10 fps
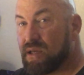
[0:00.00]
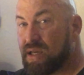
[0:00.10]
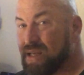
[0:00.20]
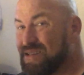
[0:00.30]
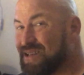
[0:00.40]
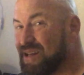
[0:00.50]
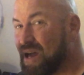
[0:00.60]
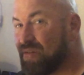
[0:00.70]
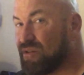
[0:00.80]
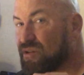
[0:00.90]
it did
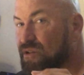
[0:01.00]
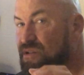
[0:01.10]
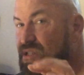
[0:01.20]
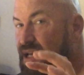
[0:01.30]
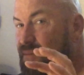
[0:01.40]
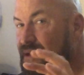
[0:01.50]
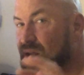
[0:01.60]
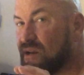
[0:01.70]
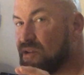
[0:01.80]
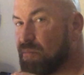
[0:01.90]
have a little segment
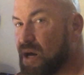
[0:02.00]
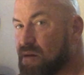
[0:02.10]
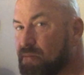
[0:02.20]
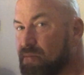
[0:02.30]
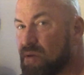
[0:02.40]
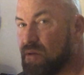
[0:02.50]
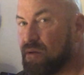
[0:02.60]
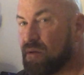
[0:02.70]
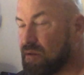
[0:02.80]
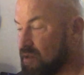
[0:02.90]
down at the bottom
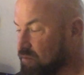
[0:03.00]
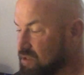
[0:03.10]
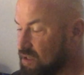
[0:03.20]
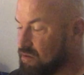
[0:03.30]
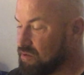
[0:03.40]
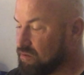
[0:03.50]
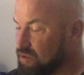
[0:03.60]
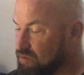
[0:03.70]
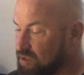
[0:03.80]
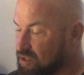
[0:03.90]
that would tell you
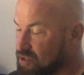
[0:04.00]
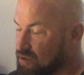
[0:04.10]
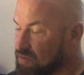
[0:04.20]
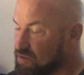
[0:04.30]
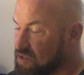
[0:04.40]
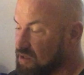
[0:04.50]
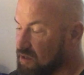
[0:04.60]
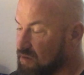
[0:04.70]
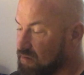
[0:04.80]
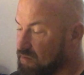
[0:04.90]
you could use
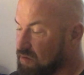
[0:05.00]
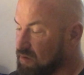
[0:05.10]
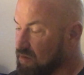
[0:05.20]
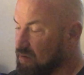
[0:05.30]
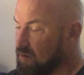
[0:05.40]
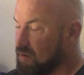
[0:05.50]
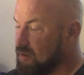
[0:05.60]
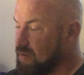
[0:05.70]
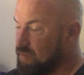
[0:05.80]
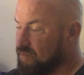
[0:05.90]
the
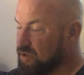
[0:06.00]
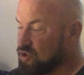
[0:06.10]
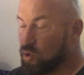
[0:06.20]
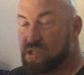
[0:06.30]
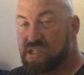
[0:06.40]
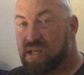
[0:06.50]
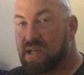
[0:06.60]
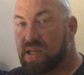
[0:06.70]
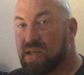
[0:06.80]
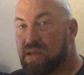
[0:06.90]

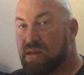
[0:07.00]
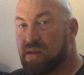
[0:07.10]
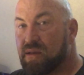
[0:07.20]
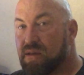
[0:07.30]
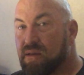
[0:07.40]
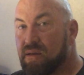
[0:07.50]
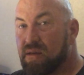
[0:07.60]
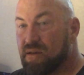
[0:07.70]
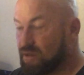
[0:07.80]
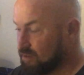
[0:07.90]
joystick,
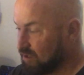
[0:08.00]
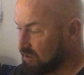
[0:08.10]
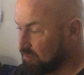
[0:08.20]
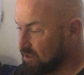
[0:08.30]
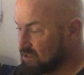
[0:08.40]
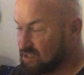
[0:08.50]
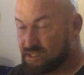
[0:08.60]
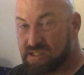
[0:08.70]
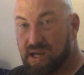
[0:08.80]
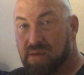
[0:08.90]
hit the button
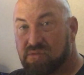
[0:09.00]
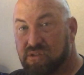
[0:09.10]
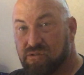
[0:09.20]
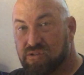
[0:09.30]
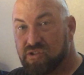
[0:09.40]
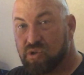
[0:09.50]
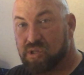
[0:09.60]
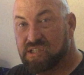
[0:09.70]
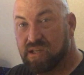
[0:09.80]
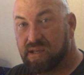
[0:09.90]
6 times, use the
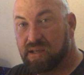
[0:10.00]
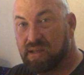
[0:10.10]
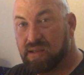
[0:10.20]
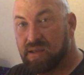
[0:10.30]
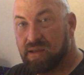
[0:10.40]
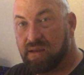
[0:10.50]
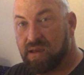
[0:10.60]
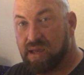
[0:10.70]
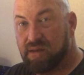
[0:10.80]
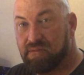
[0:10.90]
joystick,
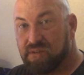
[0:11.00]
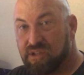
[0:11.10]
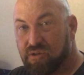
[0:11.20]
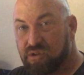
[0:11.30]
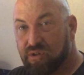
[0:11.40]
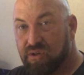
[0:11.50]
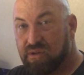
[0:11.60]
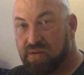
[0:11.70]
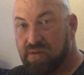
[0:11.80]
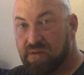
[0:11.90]
and you
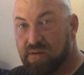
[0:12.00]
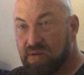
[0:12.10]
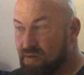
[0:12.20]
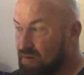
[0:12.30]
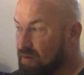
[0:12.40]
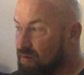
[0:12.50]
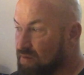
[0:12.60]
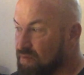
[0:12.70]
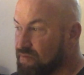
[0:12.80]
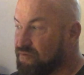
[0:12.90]
could
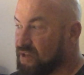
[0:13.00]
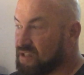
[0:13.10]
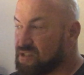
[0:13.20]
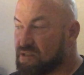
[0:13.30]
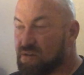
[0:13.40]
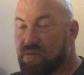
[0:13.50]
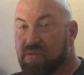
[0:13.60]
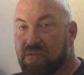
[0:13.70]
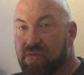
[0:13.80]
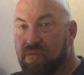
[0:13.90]
fix
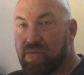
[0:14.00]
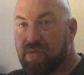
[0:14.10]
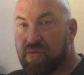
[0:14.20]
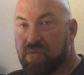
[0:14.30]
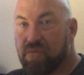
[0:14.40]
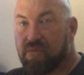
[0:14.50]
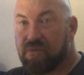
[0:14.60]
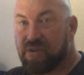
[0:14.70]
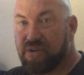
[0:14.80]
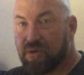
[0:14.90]

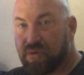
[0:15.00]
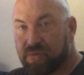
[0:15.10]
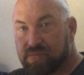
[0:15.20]
the tilt.